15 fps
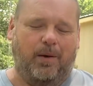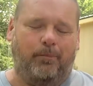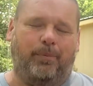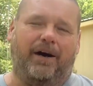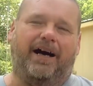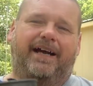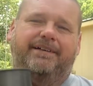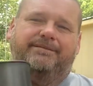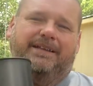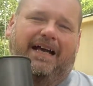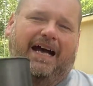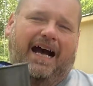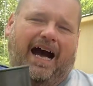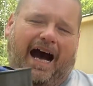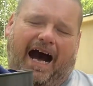But
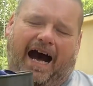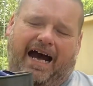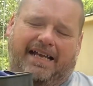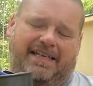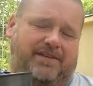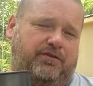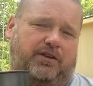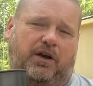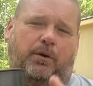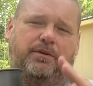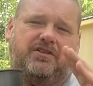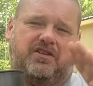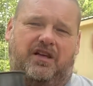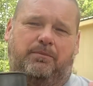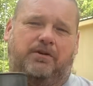even though
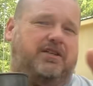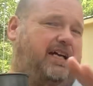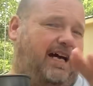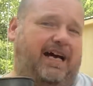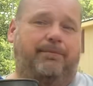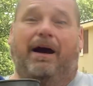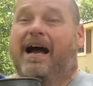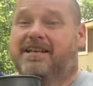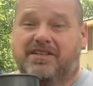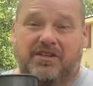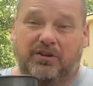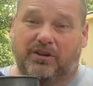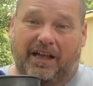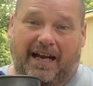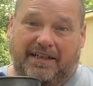it's summertime, I
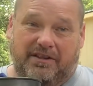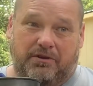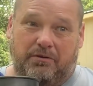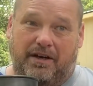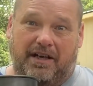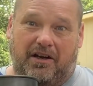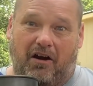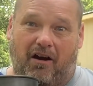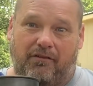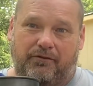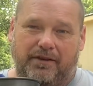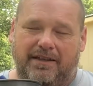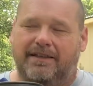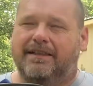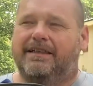still like to drink coffee.